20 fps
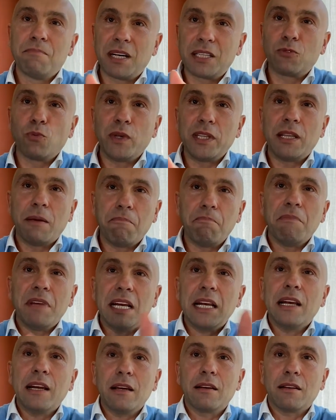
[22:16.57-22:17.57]
but with a
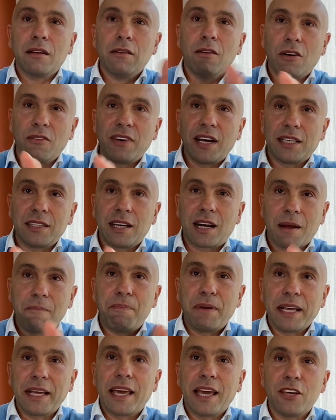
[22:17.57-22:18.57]
million of other
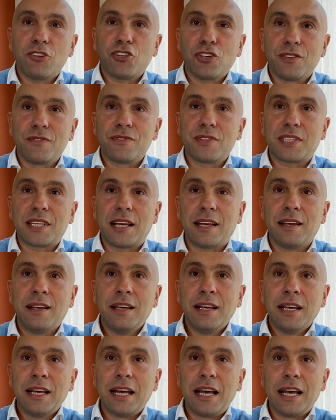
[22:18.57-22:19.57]
applications uh,
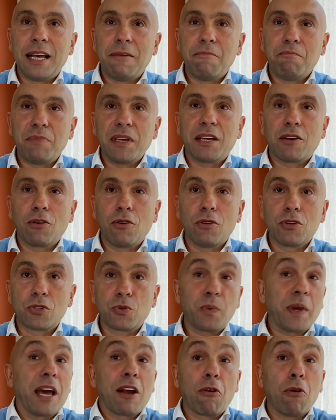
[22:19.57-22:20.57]

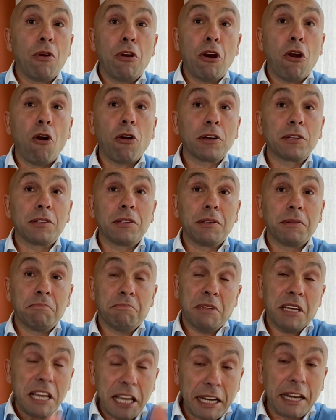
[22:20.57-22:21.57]
because we are all locked
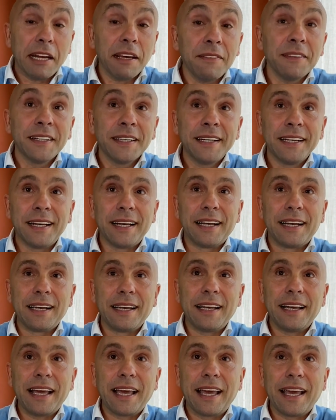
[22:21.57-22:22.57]
in. Uh,
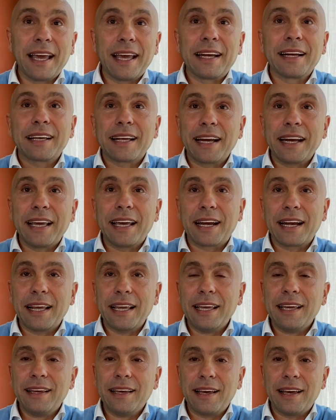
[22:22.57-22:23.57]
and
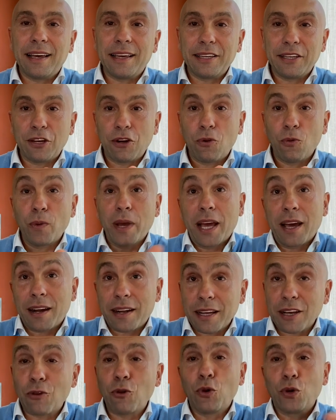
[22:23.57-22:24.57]
clearly, uh, you know, we
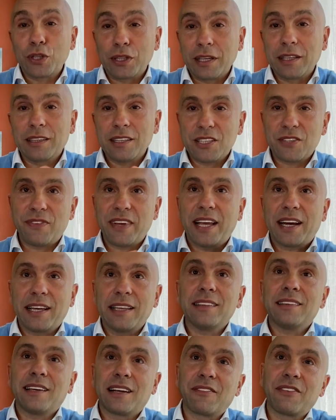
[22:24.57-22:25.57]
are recording this
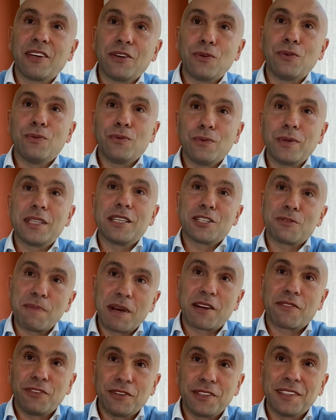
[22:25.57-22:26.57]
very interview with a
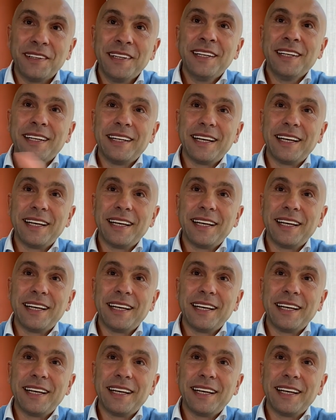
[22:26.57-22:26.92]
smartphone.